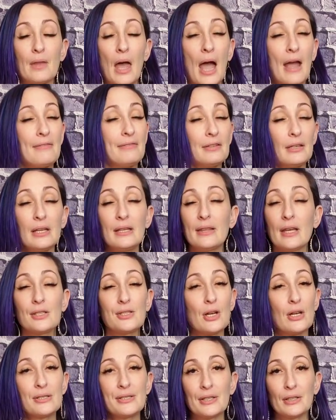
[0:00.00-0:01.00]
I feel like
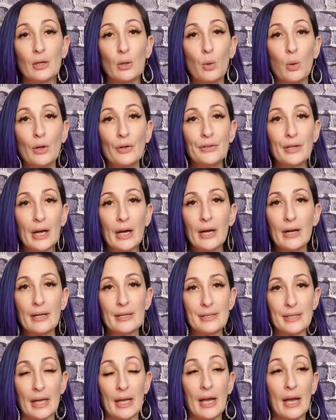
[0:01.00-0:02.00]
that's all Seroquel
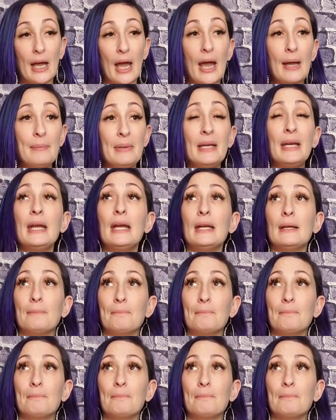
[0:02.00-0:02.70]
does. I mean,